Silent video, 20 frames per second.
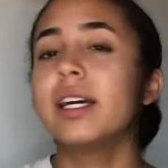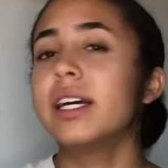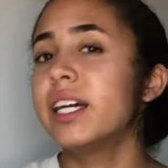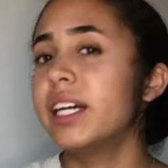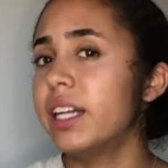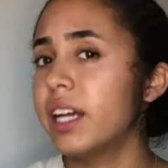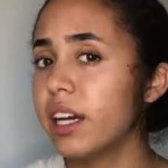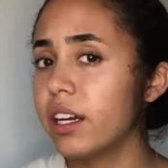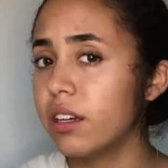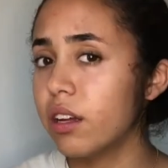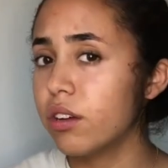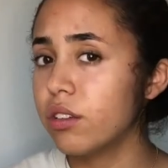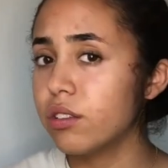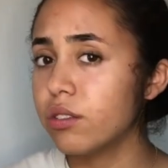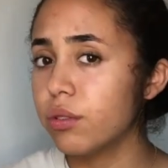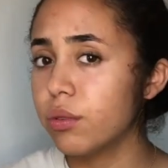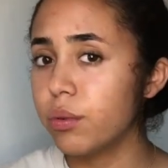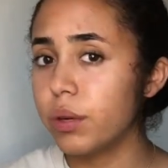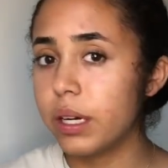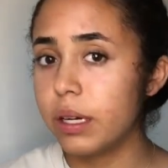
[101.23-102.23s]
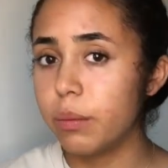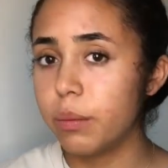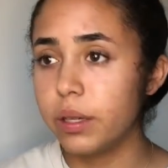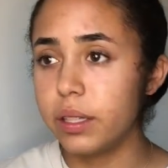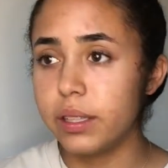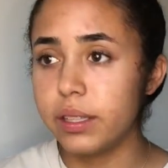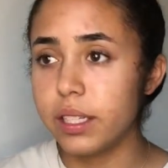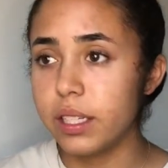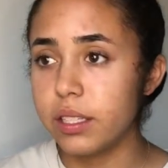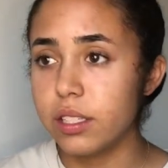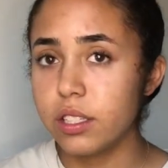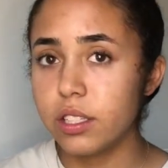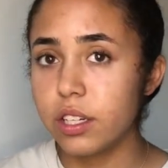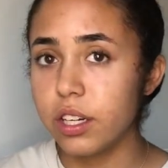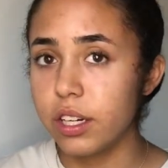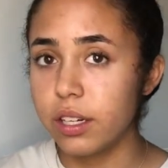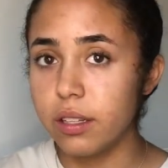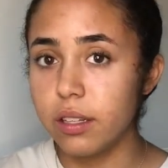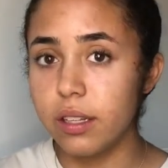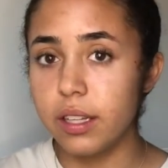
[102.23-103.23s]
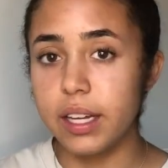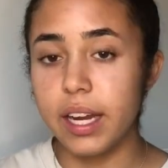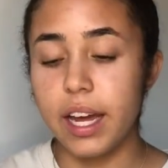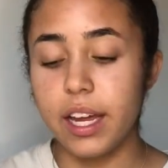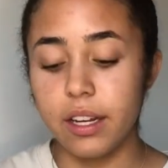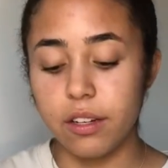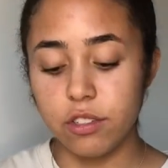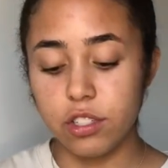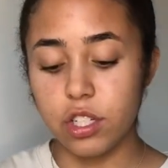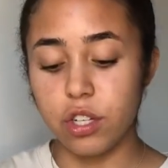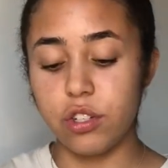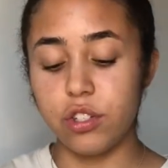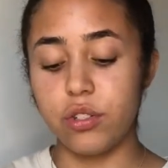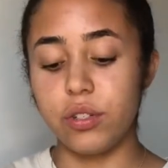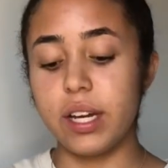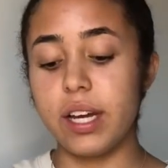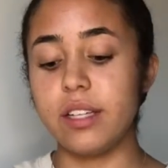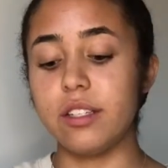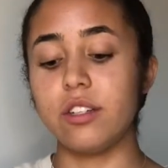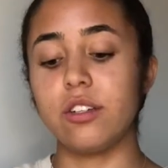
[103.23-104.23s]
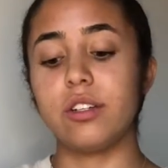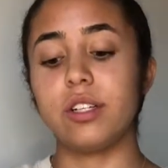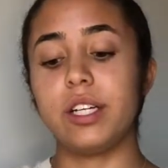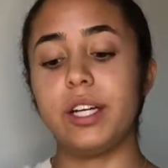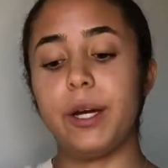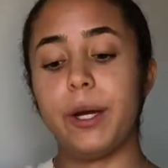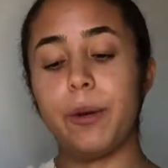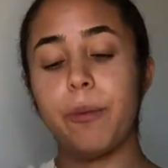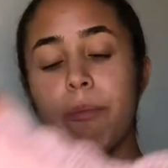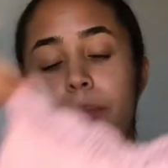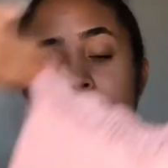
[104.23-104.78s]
and I can also wear it with the skirt that I showed you guys earlier.